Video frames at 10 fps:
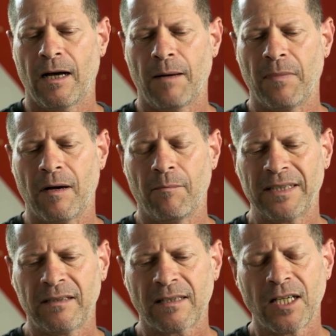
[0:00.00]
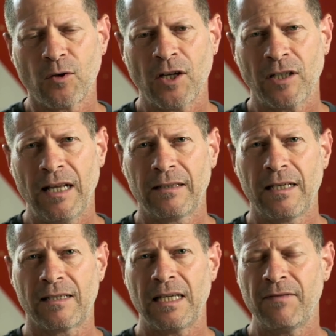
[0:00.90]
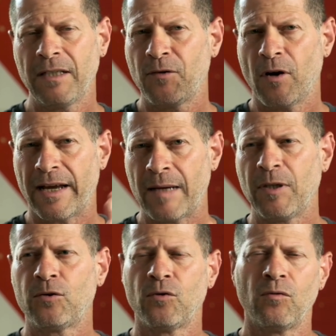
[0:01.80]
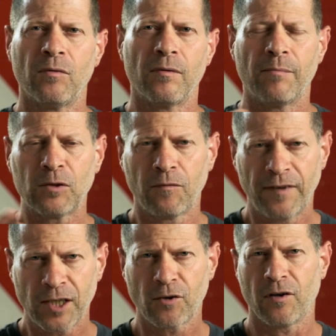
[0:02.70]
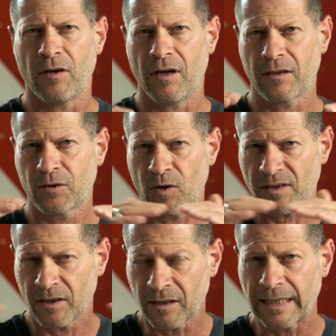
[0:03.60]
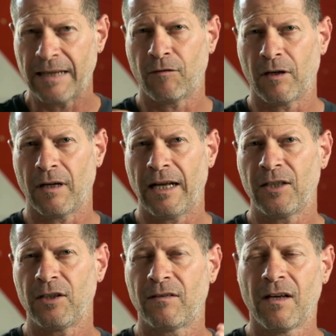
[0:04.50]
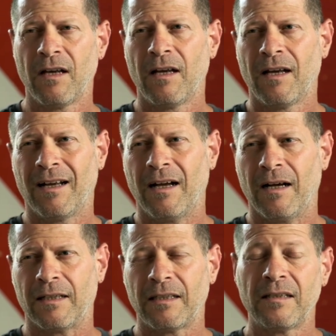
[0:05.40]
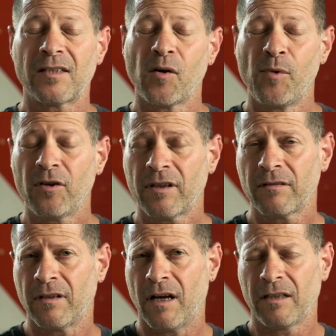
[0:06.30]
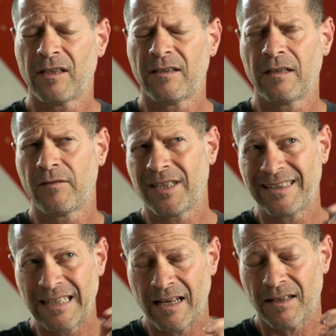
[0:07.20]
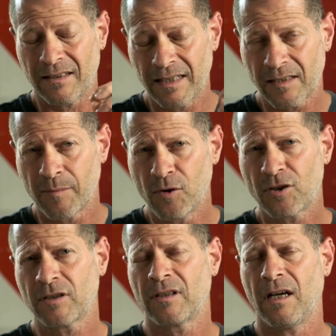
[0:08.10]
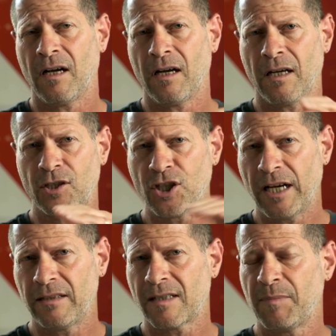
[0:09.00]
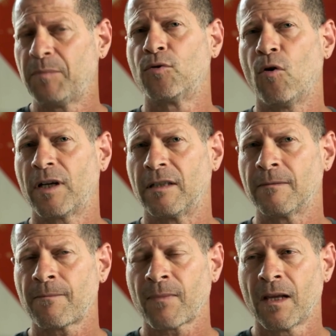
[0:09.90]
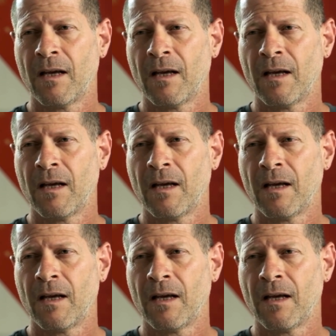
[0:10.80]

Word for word: Um, but in a situation like this, even if you are able to manufacture to a certain level and uh, the distribution, uh, the, the, the, distribution uh, chain is a bit broken,